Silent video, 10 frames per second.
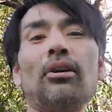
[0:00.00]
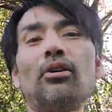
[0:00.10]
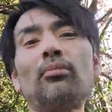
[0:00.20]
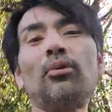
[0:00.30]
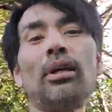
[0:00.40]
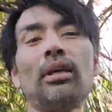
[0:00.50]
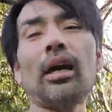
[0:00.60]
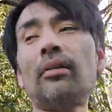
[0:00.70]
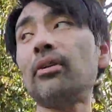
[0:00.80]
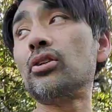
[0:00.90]
I know I'm
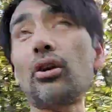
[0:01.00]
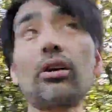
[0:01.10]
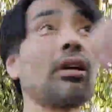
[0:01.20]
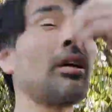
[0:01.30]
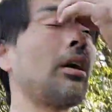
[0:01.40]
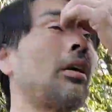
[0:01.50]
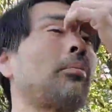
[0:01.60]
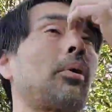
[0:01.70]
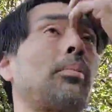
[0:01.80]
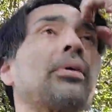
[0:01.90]
really kind of a jerk
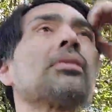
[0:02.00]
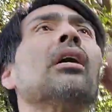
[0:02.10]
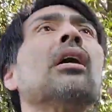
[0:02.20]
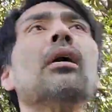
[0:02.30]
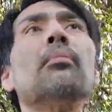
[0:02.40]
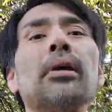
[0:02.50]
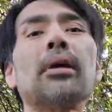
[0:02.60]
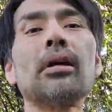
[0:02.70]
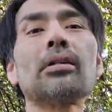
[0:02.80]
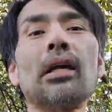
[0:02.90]
on purpose
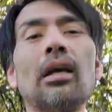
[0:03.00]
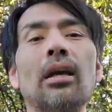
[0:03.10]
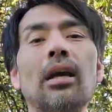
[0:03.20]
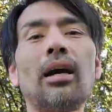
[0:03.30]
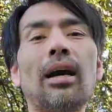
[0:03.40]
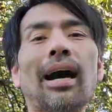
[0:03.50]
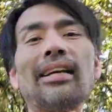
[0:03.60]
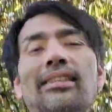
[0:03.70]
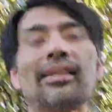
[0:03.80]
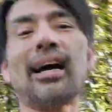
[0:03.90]
because
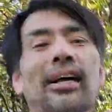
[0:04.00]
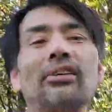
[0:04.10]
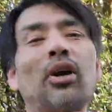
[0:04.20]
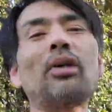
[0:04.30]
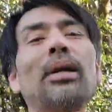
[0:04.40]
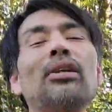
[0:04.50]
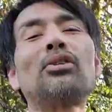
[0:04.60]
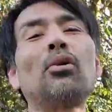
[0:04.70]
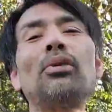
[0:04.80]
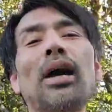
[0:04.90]
I tried
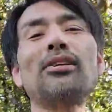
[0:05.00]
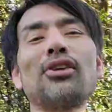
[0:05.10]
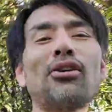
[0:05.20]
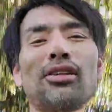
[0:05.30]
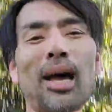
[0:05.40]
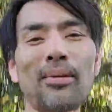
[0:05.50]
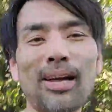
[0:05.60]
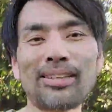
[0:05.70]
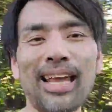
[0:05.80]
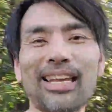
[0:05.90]
being so nice all the
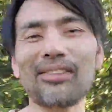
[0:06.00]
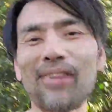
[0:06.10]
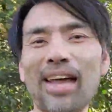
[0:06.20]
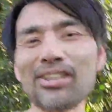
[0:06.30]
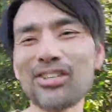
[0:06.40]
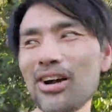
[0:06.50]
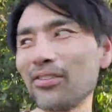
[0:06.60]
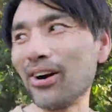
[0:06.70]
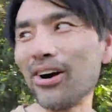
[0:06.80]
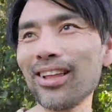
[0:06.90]
time. I got taken advantage
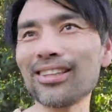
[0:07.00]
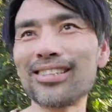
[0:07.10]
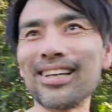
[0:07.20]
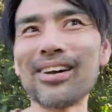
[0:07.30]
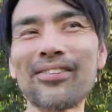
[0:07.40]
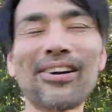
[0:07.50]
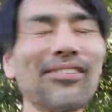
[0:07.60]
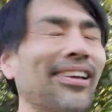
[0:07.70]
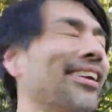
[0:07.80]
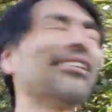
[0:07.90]
of and all that stuff
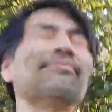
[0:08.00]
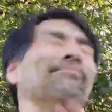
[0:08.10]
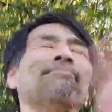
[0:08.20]
and everything.